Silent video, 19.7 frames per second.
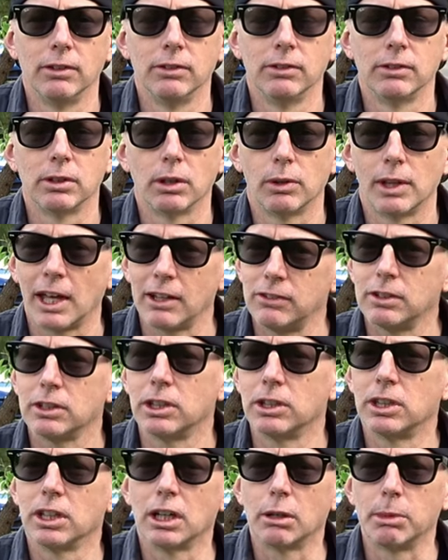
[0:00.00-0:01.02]
So that's the
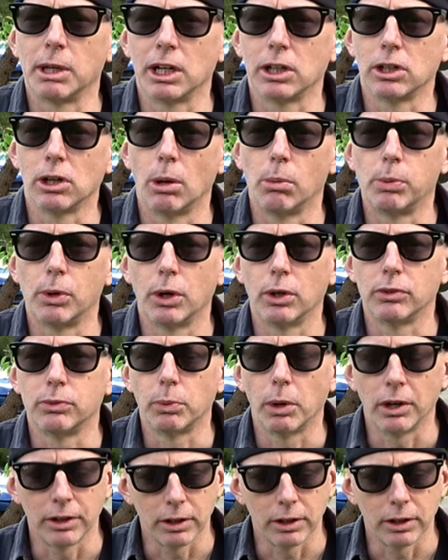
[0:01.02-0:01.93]
good thing about a GoPro as well.